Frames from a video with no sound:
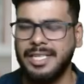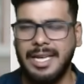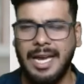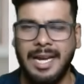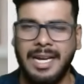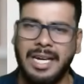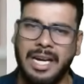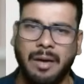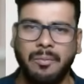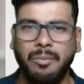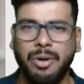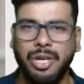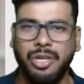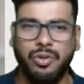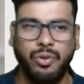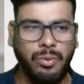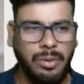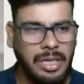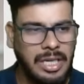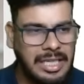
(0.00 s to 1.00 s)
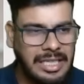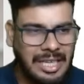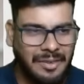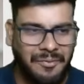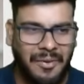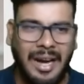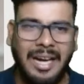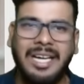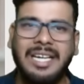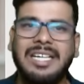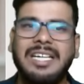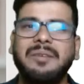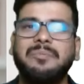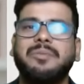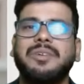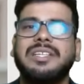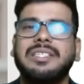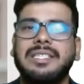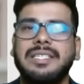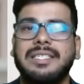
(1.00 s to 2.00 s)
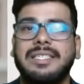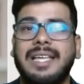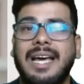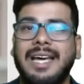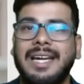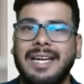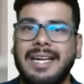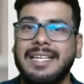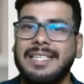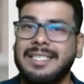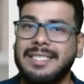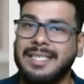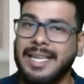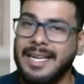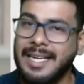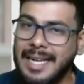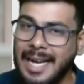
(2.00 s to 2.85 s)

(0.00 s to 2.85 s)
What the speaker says: And number 2, the faculty brings in their insight,